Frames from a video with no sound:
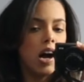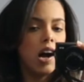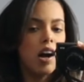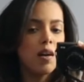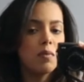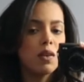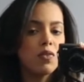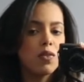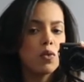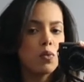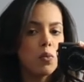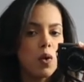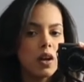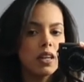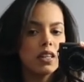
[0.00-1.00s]
If you
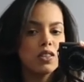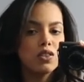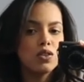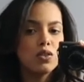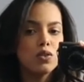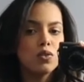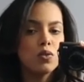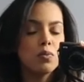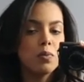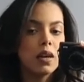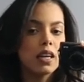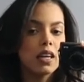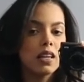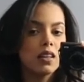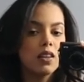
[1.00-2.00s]
wanted to
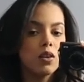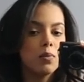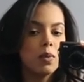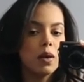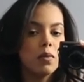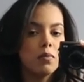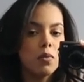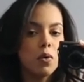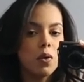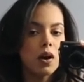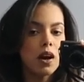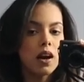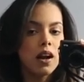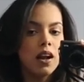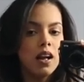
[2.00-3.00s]
make it a little bit
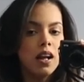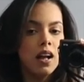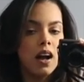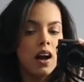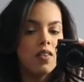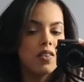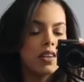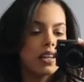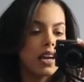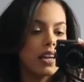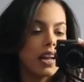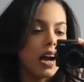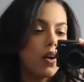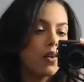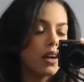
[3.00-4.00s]
more of a
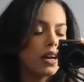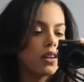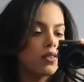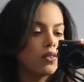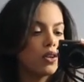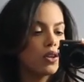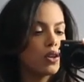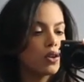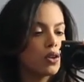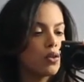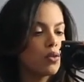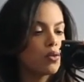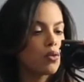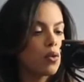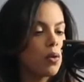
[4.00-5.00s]
night out kind of look, you can
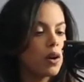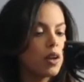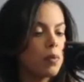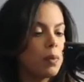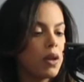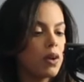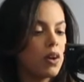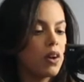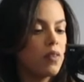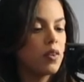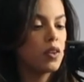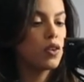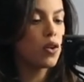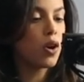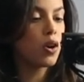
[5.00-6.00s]
throw on a pair
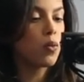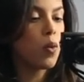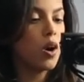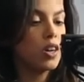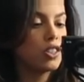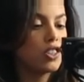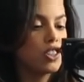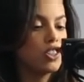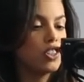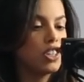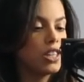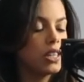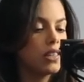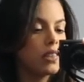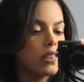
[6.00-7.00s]
of dark wash
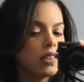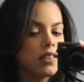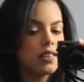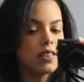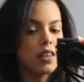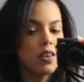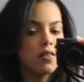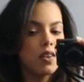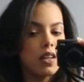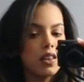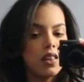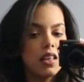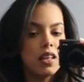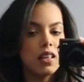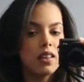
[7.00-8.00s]
jeans instead
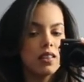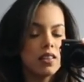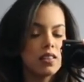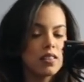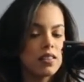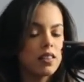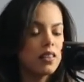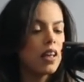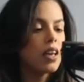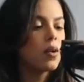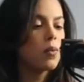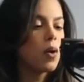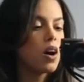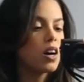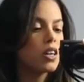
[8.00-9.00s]
of this light
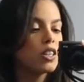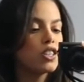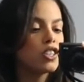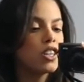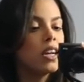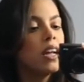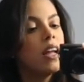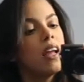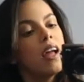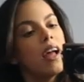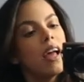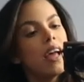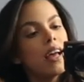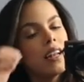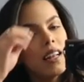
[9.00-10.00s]
wash,
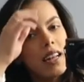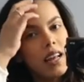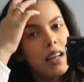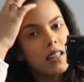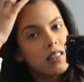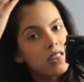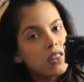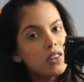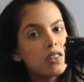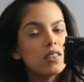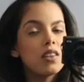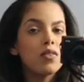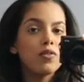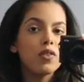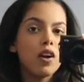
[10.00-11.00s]
and it turns
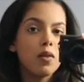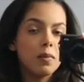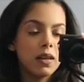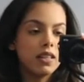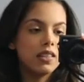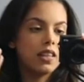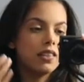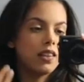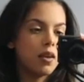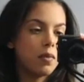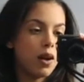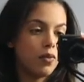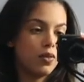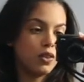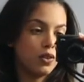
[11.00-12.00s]
it from a daytime
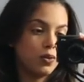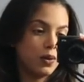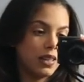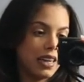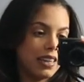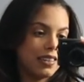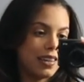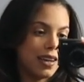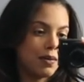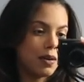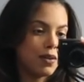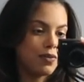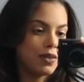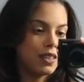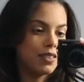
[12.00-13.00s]
outfit to a nighttime
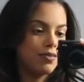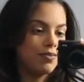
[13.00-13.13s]
outfit.